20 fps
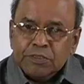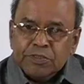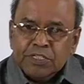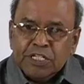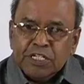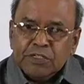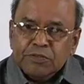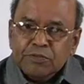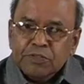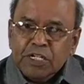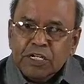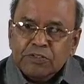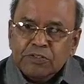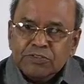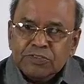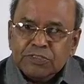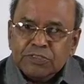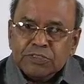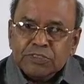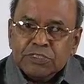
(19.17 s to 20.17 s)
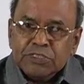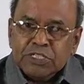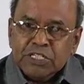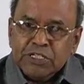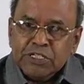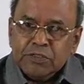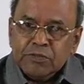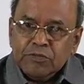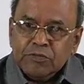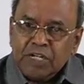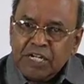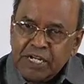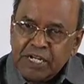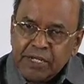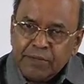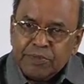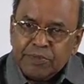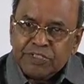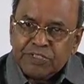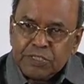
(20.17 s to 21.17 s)
Then we have seen
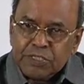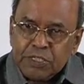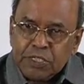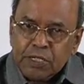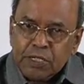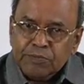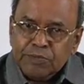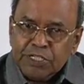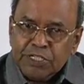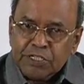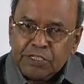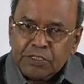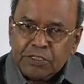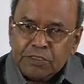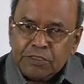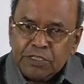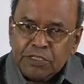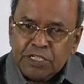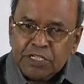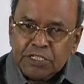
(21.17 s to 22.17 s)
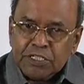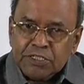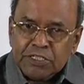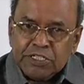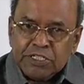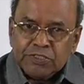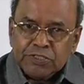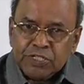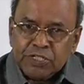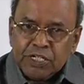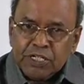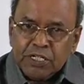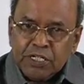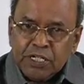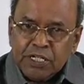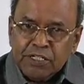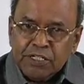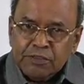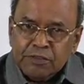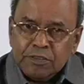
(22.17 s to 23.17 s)
one-dimensional object, that is a straight
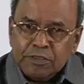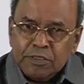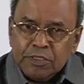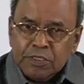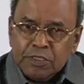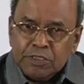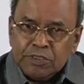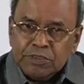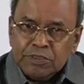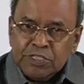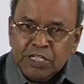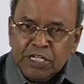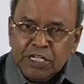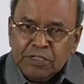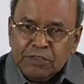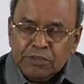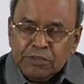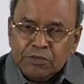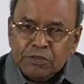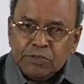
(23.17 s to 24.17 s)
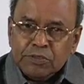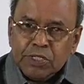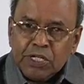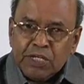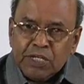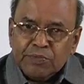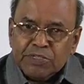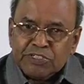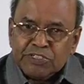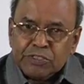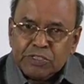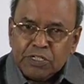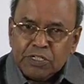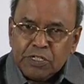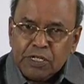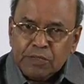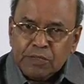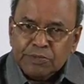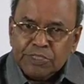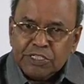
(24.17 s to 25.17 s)
line. Then
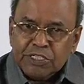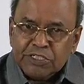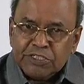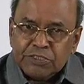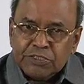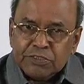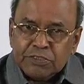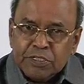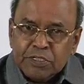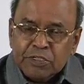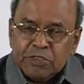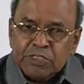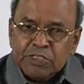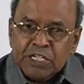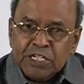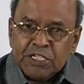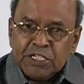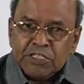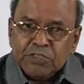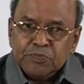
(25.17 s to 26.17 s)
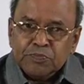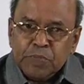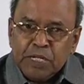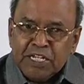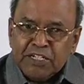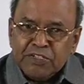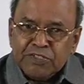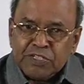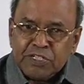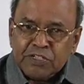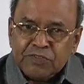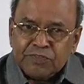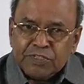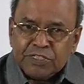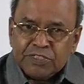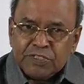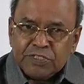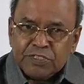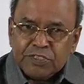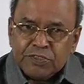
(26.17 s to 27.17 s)
two-dimensional objects, that is plane
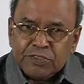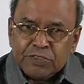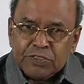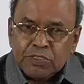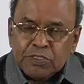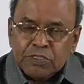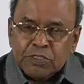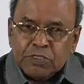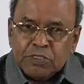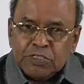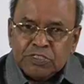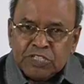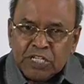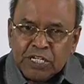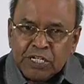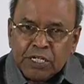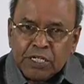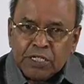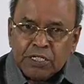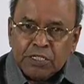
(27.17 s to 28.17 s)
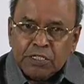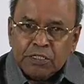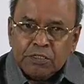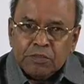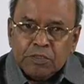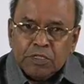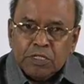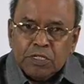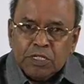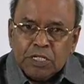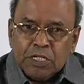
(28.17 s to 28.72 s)
surfaces, circle,